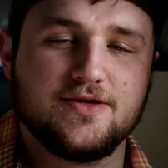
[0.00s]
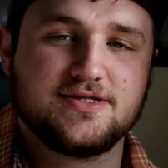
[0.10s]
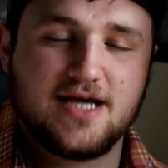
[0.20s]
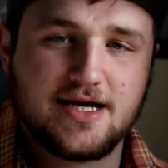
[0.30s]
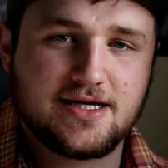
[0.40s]

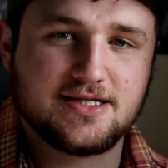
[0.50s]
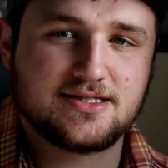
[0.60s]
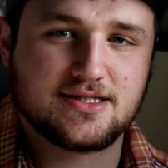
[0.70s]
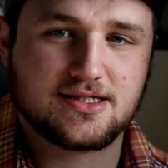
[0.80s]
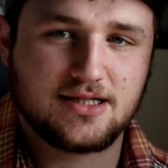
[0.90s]
the tech
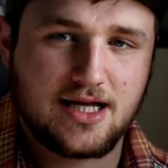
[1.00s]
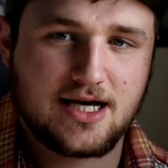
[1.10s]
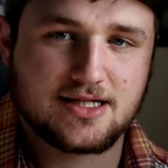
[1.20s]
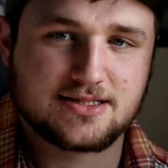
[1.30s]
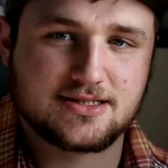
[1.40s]
is the
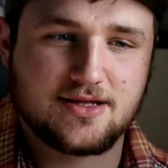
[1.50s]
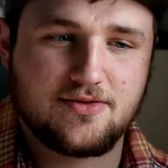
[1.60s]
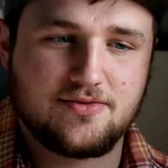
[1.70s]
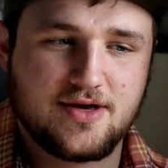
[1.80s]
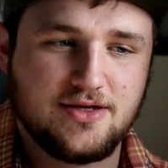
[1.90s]
class
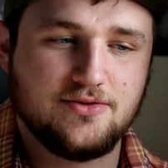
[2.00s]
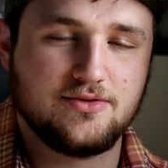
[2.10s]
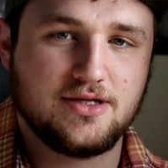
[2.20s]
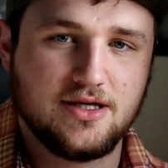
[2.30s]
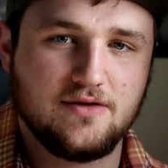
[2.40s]
that
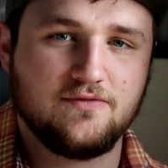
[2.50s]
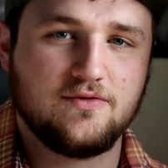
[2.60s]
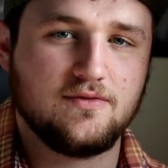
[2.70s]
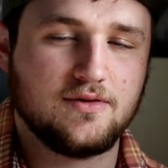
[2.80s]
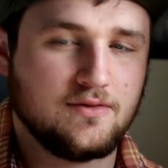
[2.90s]
you
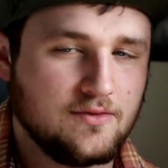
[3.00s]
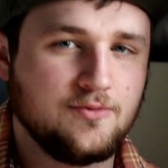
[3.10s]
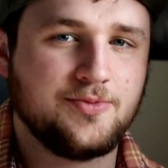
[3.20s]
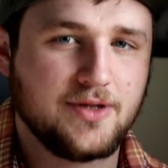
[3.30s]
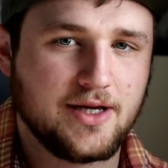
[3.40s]
give to a
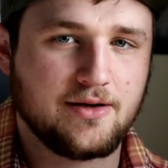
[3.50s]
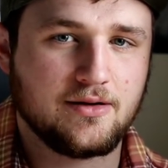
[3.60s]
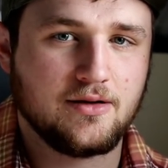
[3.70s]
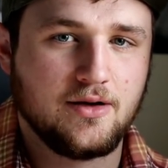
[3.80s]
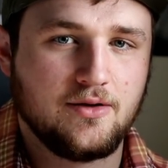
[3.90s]
new
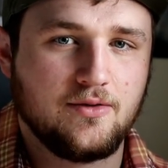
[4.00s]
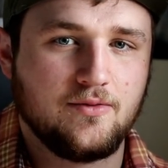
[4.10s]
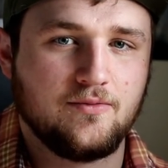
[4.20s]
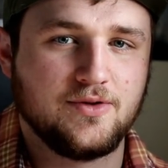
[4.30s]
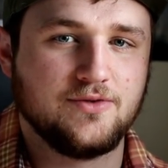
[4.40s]
player
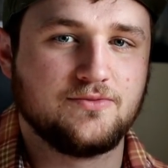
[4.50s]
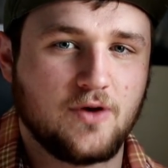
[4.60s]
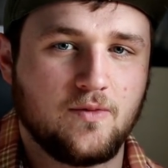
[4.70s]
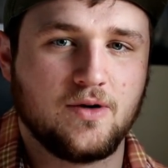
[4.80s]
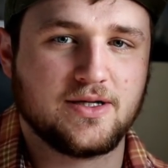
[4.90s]
when you
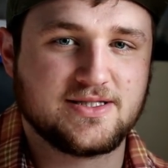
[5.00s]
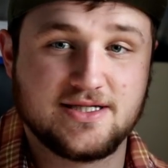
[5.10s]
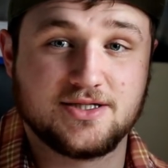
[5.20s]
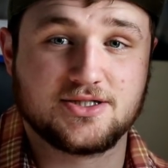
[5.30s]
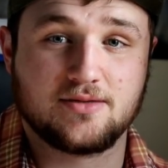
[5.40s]
don't want to
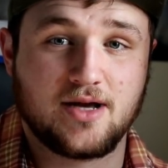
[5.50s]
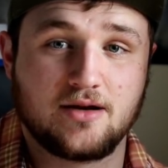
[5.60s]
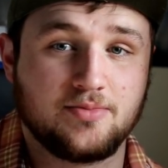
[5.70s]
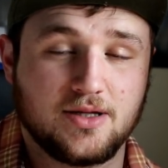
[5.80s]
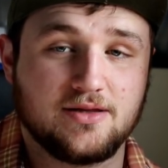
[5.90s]
teach them
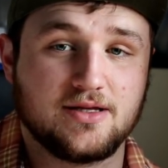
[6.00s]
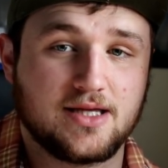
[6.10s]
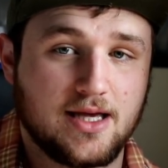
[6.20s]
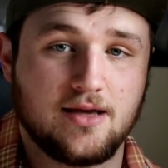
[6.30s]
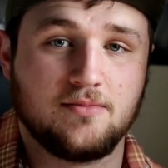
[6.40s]
how to play
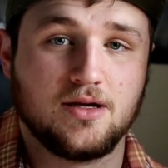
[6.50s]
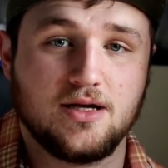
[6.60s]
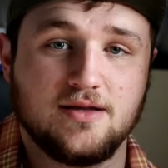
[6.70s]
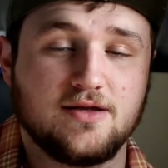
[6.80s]
the game.